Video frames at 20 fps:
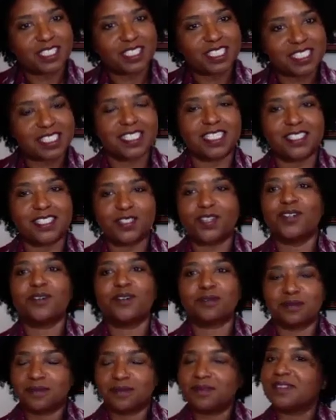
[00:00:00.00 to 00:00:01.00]
It says,
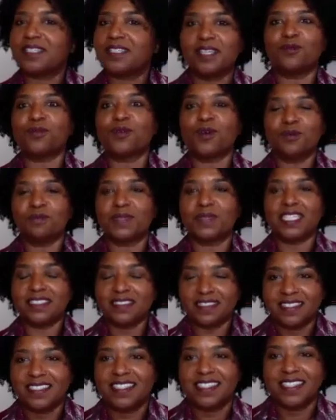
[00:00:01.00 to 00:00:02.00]
oh,
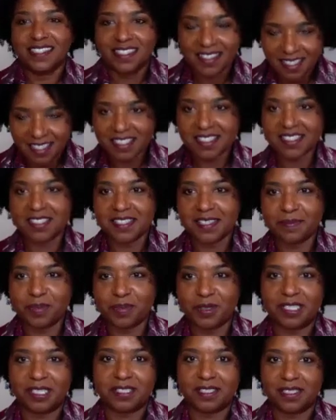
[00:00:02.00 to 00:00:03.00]
enrollment, this is the
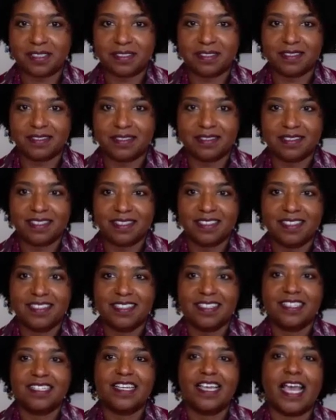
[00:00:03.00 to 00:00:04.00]
process.
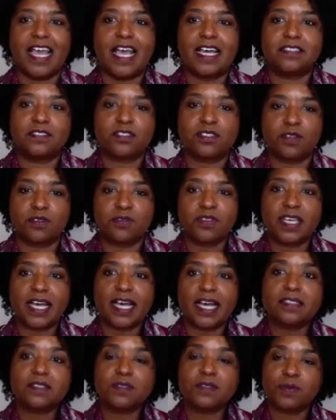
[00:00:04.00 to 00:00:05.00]
And so
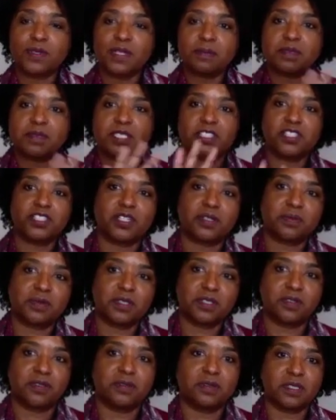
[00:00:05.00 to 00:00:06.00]
that's what I'm going to share
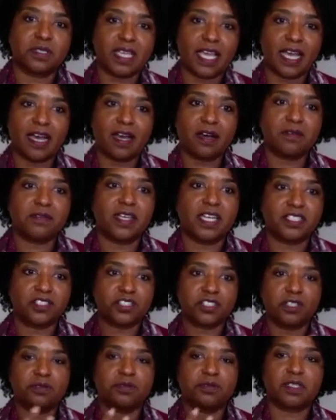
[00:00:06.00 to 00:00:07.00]
with you, is how that
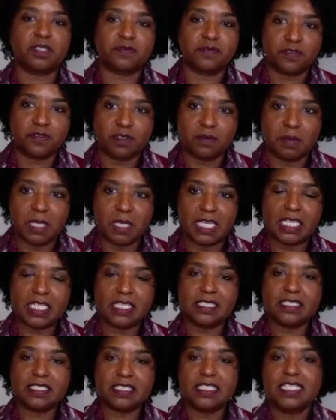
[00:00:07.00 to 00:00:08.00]
shows up for
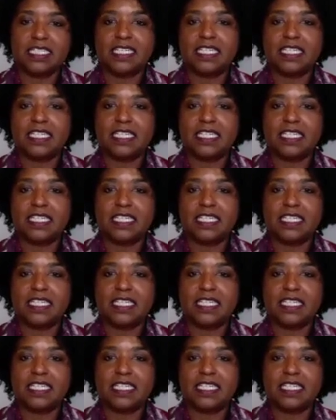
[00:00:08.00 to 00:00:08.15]
me.